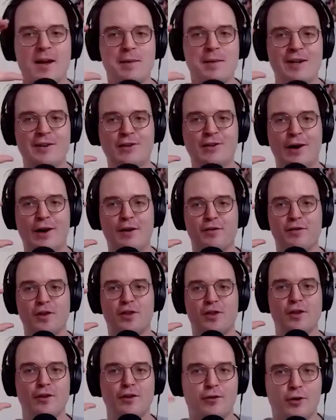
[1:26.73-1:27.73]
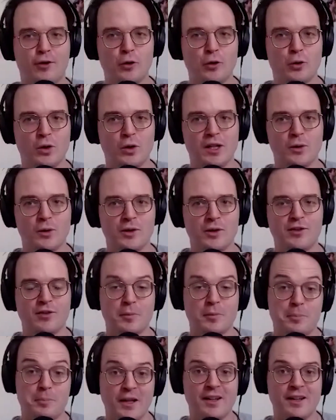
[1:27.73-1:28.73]
image of the school, which
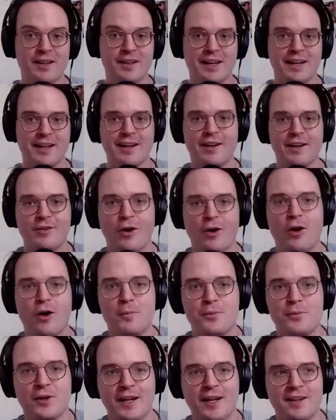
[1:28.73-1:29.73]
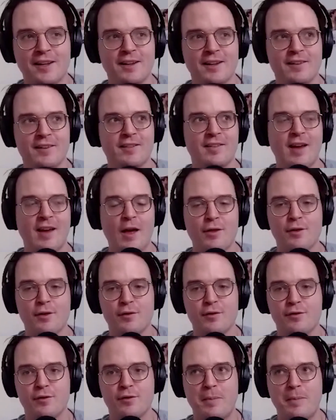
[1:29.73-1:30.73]
is a building in Étampes, like in the south
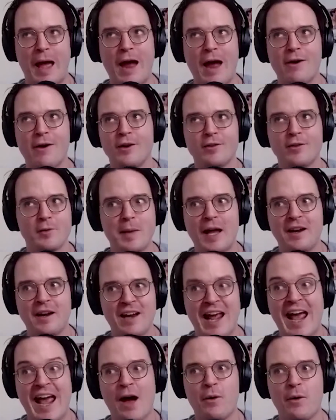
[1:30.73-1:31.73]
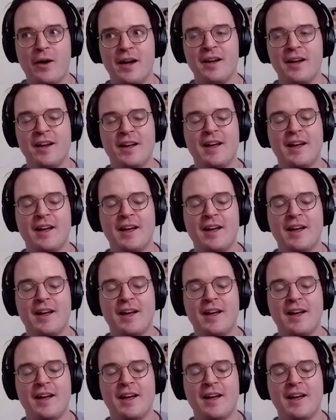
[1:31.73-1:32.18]
of Paris, about an hour,